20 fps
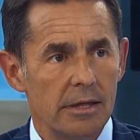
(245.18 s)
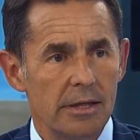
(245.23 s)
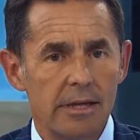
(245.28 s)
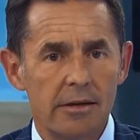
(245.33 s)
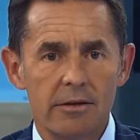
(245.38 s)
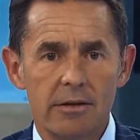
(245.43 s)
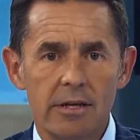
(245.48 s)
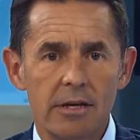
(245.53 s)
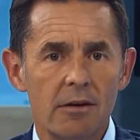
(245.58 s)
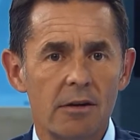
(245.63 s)

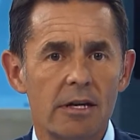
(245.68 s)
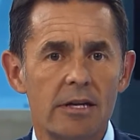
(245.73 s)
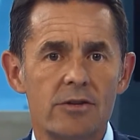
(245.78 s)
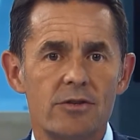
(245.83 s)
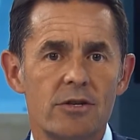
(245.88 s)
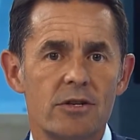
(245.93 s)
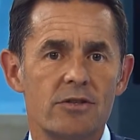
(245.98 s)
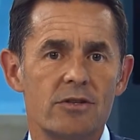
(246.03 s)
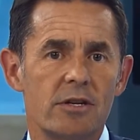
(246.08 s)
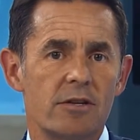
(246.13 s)
There is
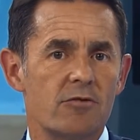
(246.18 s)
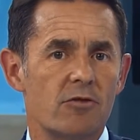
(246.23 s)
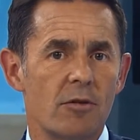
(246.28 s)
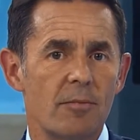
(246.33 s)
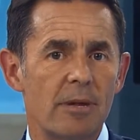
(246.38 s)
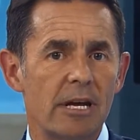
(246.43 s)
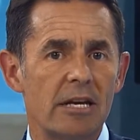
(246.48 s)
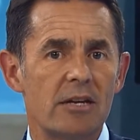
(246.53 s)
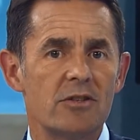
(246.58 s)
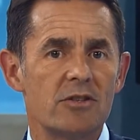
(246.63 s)
just a
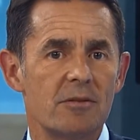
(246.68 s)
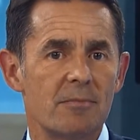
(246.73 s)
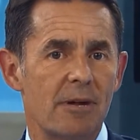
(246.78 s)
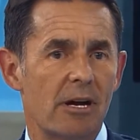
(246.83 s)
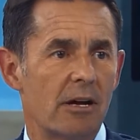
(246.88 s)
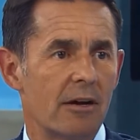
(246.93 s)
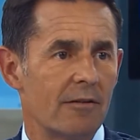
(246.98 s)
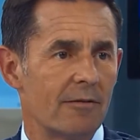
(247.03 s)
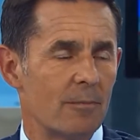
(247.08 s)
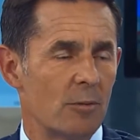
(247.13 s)
tremendous
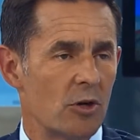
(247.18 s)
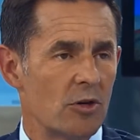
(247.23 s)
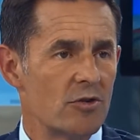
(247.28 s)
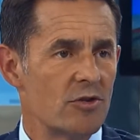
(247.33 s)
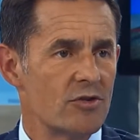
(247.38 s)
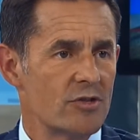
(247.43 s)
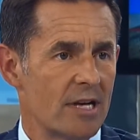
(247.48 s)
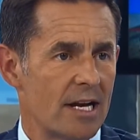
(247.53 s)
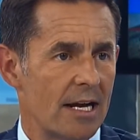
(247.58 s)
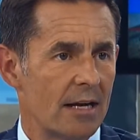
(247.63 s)
amount of
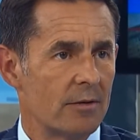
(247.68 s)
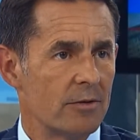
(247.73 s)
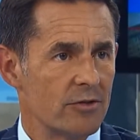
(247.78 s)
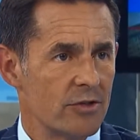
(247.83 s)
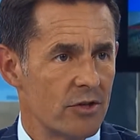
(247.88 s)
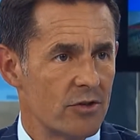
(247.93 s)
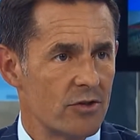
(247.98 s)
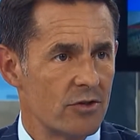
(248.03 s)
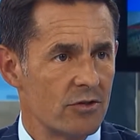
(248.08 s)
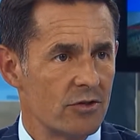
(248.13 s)
mergers and
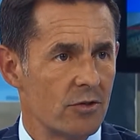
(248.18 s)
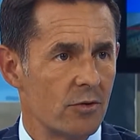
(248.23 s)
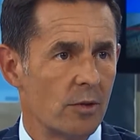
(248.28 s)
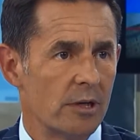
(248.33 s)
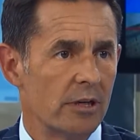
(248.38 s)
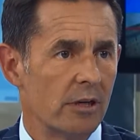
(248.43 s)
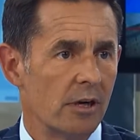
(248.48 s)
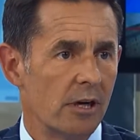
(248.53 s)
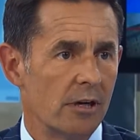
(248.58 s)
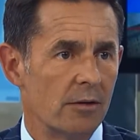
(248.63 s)
acquisitions
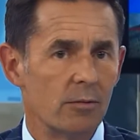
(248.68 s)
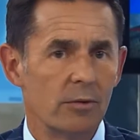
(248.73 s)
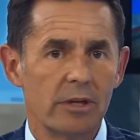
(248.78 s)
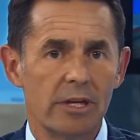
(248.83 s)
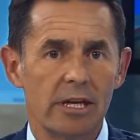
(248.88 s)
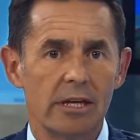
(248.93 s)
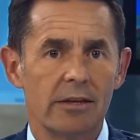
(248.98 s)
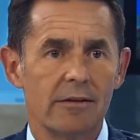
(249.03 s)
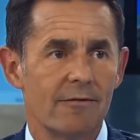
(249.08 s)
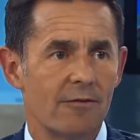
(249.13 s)
going on
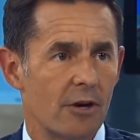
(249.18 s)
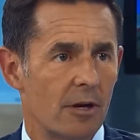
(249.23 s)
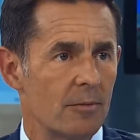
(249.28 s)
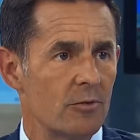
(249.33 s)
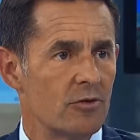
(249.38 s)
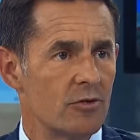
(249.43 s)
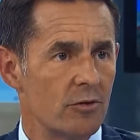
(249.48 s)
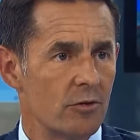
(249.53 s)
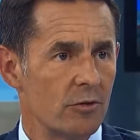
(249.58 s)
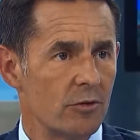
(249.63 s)
within the
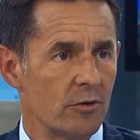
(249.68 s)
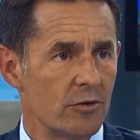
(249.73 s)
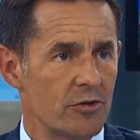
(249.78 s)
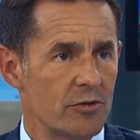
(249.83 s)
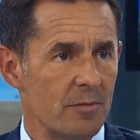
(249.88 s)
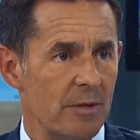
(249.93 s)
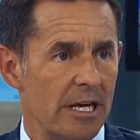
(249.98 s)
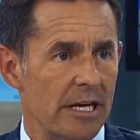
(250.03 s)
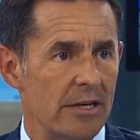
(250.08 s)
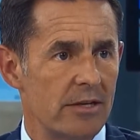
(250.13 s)
pharmaceutical
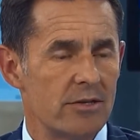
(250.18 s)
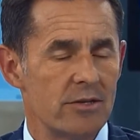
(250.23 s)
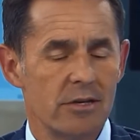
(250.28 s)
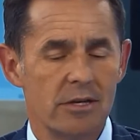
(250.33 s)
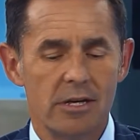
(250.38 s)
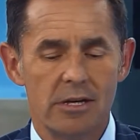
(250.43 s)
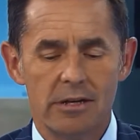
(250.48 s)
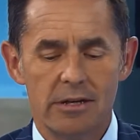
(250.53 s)
space.